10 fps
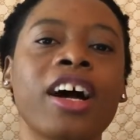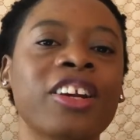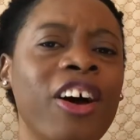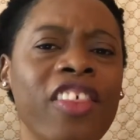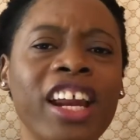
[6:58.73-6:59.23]

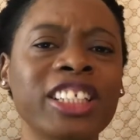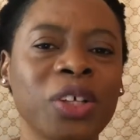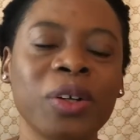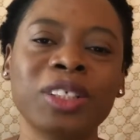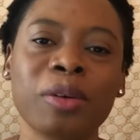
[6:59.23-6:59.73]
Now that I
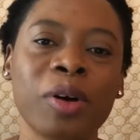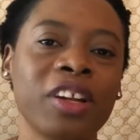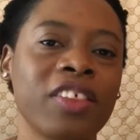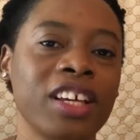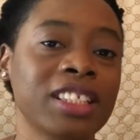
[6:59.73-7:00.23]
told you about
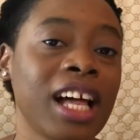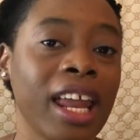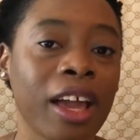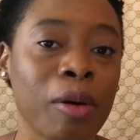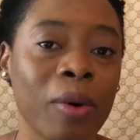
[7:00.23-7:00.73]
the things I
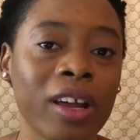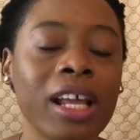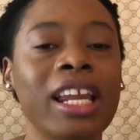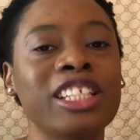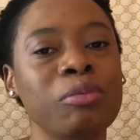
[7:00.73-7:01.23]
like about it, let's